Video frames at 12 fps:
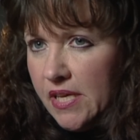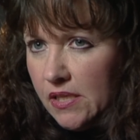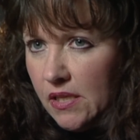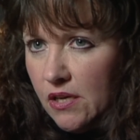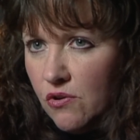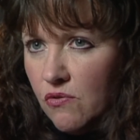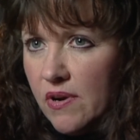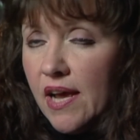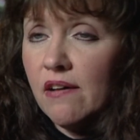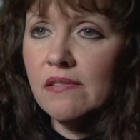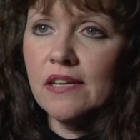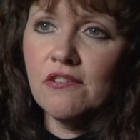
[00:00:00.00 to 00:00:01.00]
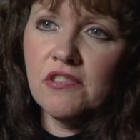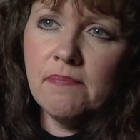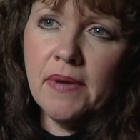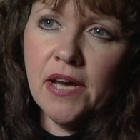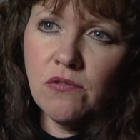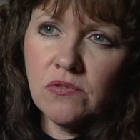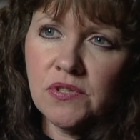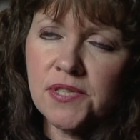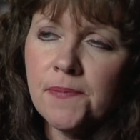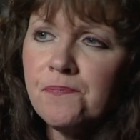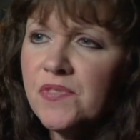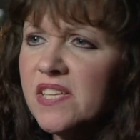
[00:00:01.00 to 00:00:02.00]
alone out there in the mountains.
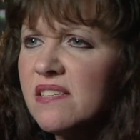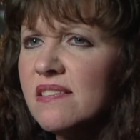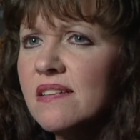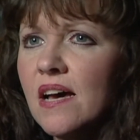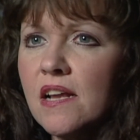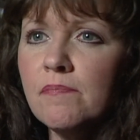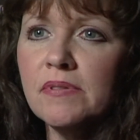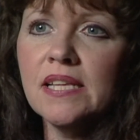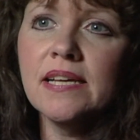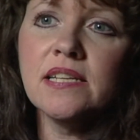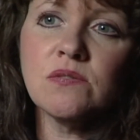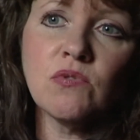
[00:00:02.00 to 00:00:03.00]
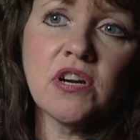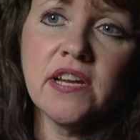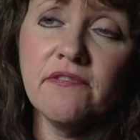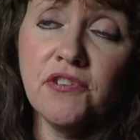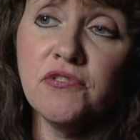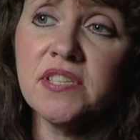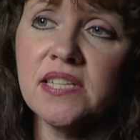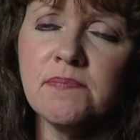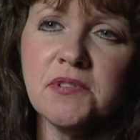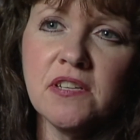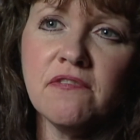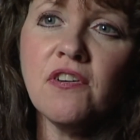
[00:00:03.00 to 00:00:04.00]
This is not a place where if you
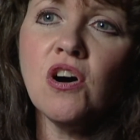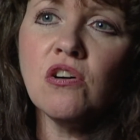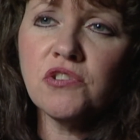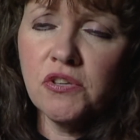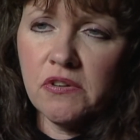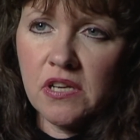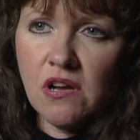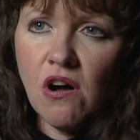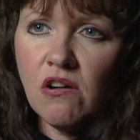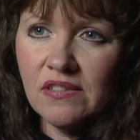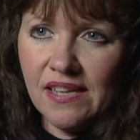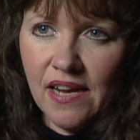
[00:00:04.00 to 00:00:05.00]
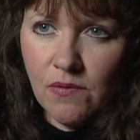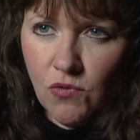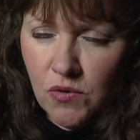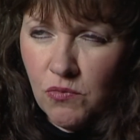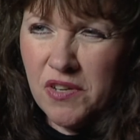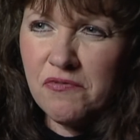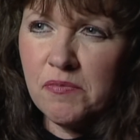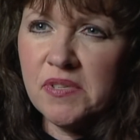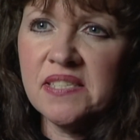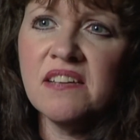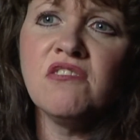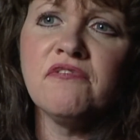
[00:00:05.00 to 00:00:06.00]
slipped and fall, you could call 911 from a
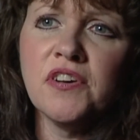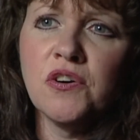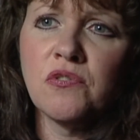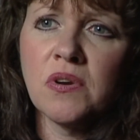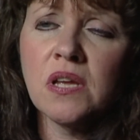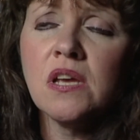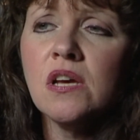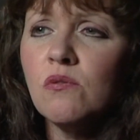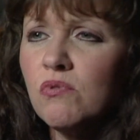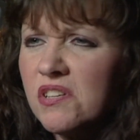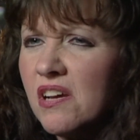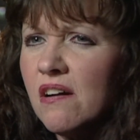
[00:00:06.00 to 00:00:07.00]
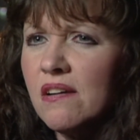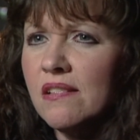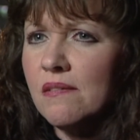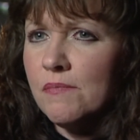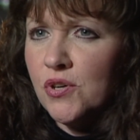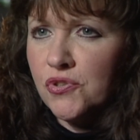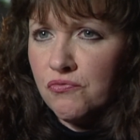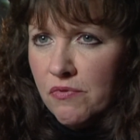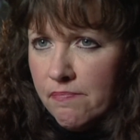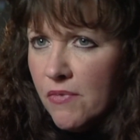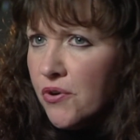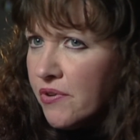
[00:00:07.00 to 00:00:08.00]
cell phone. We're talking the most
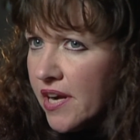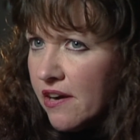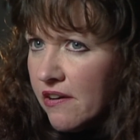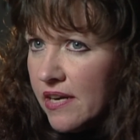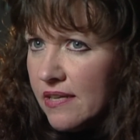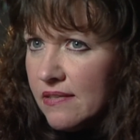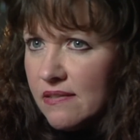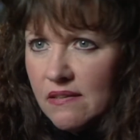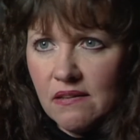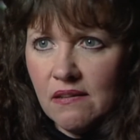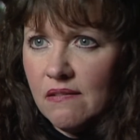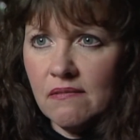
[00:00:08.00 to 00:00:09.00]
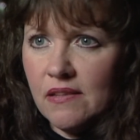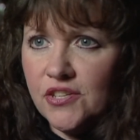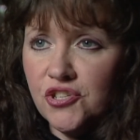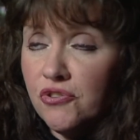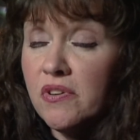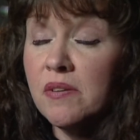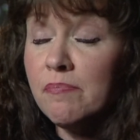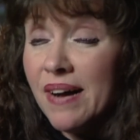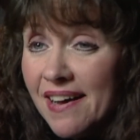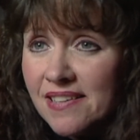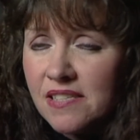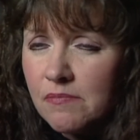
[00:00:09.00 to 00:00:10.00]
remote areas that you can
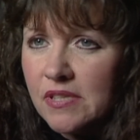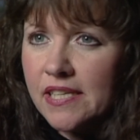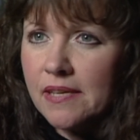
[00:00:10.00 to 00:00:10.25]
possibly